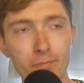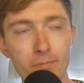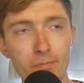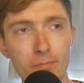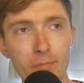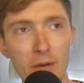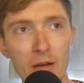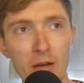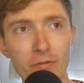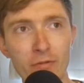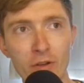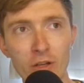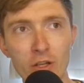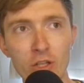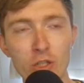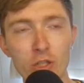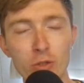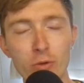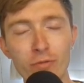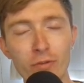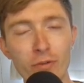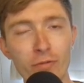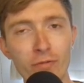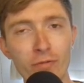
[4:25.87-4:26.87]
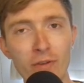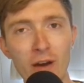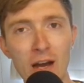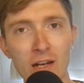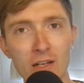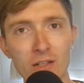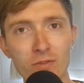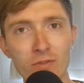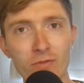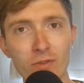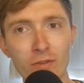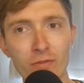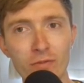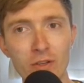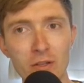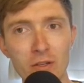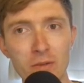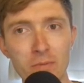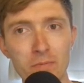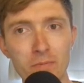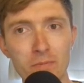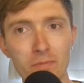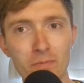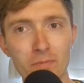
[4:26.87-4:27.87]
virtue of the fact that
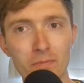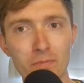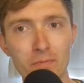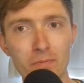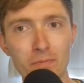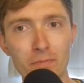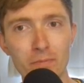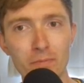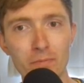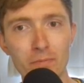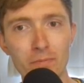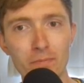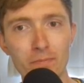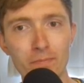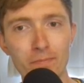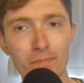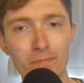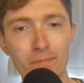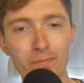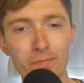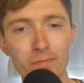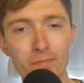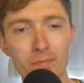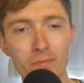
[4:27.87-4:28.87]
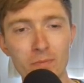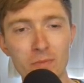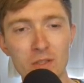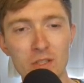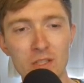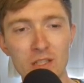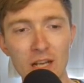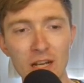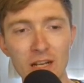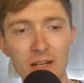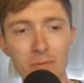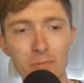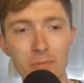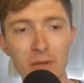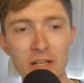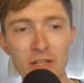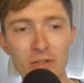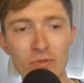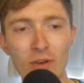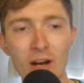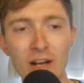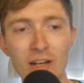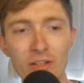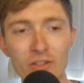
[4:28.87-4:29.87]
the second
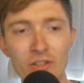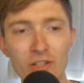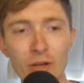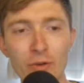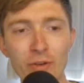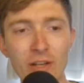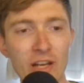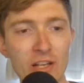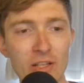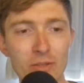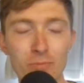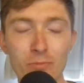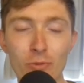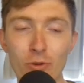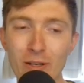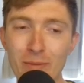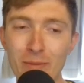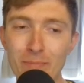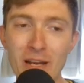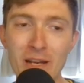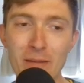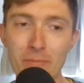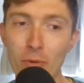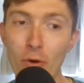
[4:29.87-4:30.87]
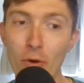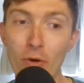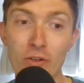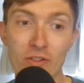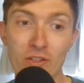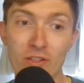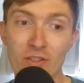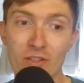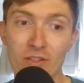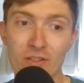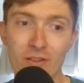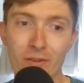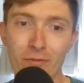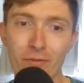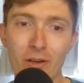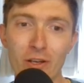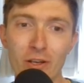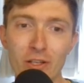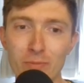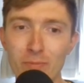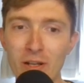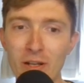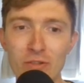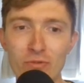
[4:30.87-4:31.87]
place riders don't get as many points as the
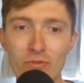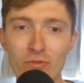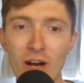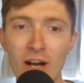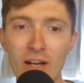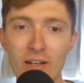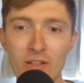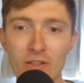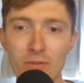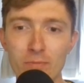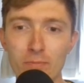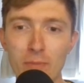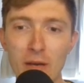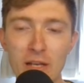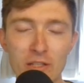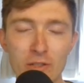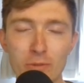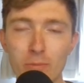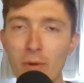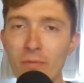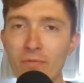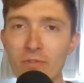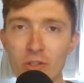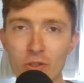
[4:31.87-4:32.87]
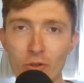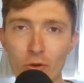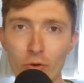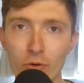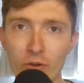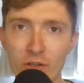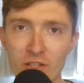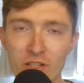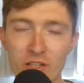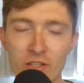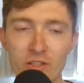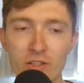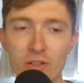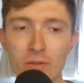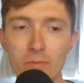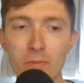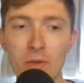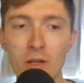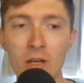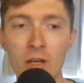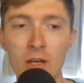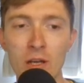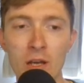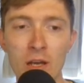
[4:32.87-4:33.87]
first place riders based upon the scoring system.
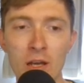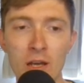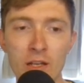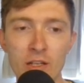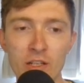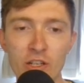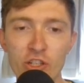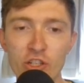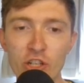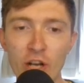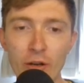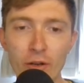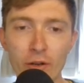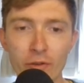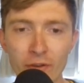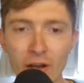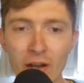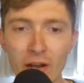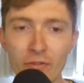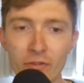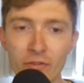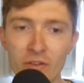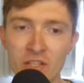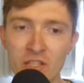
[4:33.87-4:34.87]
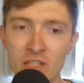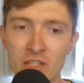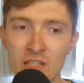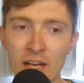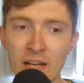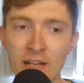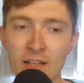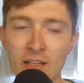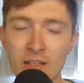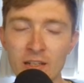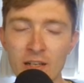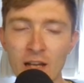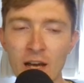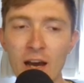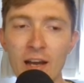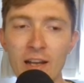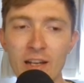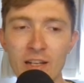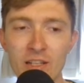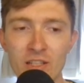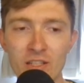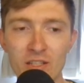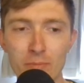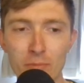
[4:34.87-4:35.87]
You generally find that the second
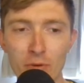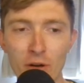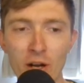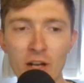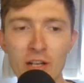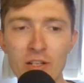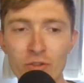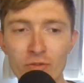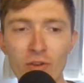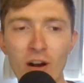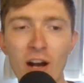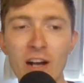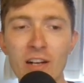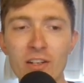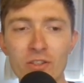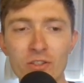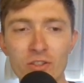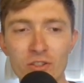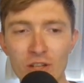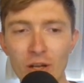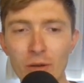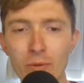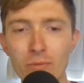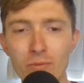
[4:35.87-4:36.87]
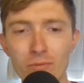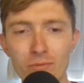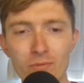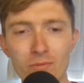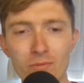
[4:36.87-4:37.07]
highest priced riders don't